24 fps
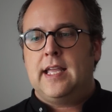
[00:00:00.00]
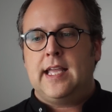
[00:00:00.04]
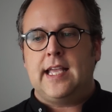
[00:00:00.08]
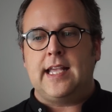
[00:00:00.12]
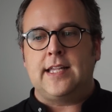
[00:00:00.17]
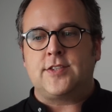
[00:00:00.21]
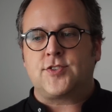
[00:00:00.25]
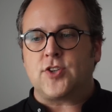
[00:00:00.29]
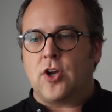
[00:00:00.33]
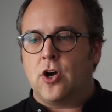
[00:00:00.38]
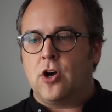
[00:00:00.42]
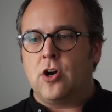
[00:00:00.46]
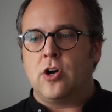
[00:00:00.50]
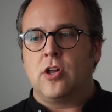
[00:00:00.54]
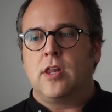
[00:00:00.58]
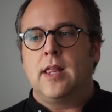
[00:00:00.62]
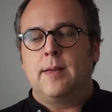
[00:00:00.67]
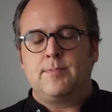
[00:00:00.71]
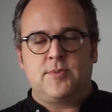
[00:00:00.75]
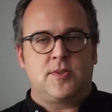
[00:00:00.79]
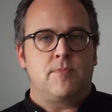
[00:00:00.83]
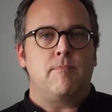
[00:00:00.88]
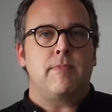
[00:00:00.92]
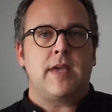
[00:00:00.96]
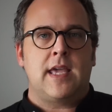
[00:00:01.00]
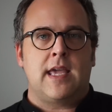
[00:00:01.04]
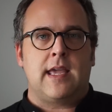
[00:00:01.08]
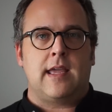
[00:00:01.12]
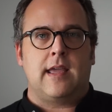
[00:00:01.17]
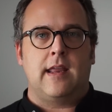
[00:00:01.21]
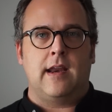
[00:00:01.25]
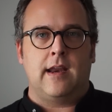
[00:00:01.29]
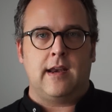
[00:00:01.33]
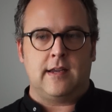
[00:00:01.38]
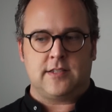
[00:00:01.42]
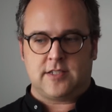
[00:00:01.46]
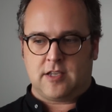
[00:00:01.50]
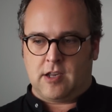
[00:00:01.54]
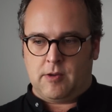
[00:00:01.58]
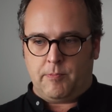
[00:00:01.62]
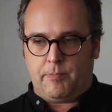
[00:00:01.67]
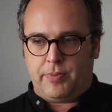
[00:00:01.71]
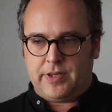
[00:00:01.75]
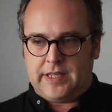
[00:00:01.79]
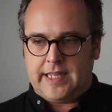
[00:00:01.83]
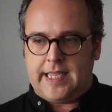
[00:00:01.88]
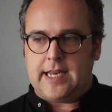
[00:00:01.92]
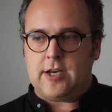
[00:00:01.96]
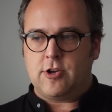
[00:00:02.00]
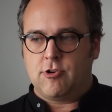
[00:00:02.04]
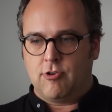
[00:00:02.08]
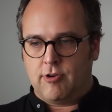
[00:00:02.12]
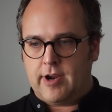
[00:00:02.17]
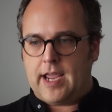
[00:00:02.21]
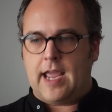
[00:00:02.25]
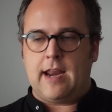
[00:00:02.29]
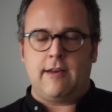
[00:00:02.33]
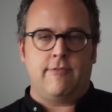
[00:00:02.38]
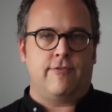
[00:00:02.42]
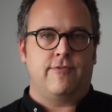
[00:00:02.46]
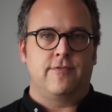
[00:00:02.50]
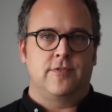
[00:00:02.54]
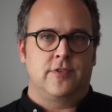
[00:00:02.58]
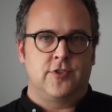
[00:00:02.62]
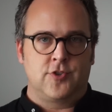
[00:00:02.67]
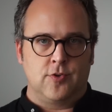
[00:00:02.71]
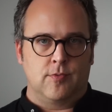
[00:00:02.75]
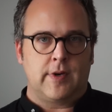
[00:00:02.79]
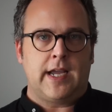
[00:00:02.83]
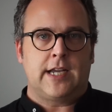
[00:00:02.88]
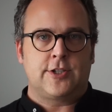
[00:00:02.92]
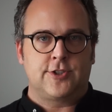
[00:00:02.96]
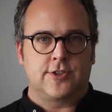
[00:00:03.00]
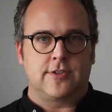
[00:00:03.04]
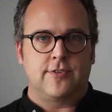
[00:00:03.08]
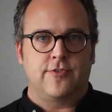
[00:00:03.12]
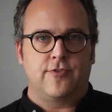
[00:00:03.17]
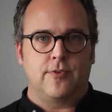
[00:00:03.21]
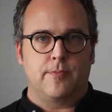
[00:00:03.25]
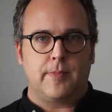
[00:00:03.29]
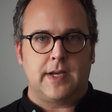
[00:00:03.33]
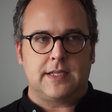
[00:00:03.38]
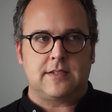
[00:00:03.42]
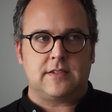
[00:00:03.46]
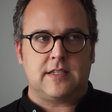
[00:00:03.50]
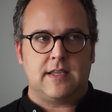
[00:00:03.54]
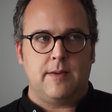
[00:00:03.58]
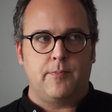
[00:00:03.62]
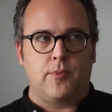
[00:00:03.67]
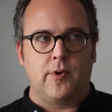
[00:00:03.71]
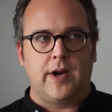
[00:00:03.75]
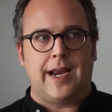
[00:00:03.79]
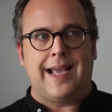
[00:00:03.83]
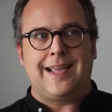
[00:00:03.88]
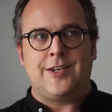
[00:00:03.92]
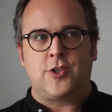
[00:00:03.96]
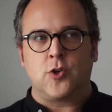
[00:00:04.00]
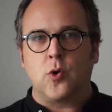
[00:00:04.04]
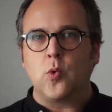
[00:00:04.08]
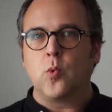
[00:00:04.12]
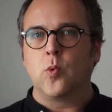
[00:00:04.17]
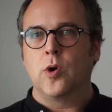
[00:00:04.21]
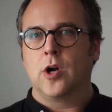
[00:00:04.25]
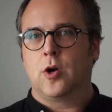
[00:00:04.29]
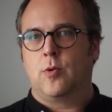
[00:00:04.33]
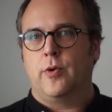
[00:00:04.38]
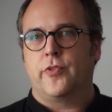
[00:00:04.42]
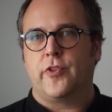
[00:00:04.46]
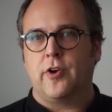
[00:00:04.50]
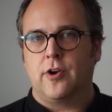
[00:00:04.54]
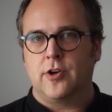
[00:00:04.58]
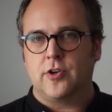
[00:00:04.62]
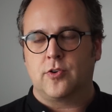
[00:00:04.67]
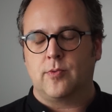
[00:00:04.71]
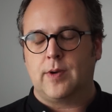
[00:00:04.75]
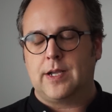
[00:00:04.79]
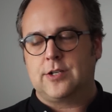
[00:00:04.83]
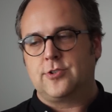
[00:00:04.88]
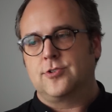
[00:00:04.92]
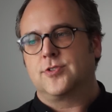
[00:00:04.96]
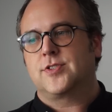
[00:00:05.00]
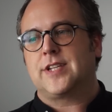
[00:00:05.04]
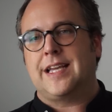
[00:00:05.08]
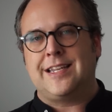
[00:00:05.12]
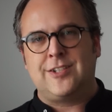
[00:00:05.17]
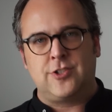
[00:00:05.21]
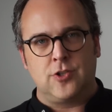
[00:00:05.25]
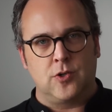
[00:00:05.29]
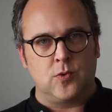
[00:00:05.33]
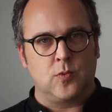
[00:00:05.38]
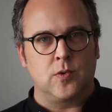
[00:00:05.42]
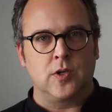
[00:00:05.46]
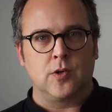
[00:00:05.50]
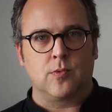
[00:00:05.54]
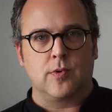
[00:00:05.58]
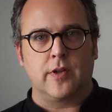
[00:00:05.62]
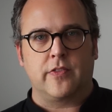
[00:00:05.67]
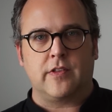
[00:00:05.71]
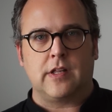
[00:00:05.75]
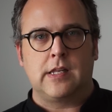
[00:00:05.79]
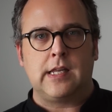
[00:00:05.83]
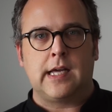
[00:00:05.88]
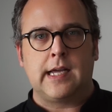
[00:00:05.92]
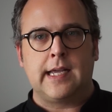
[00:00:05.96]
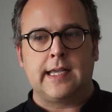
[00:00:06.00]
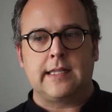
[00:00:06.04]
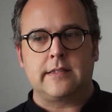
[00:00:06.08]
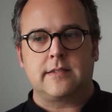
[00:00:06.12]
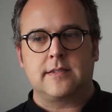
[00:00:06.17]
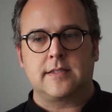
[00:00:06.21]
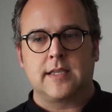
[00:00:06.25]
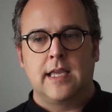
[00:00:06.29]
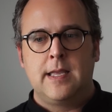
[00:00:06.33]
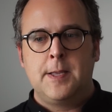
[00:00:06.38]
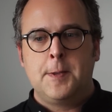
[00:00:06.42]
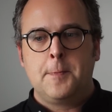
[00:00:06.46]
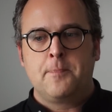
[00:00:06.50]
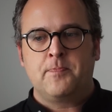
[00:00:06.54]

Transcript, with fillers: It's all up to me, and it's a complete creative direction from my standpoint. I don't work with art directors. I don't work with clients.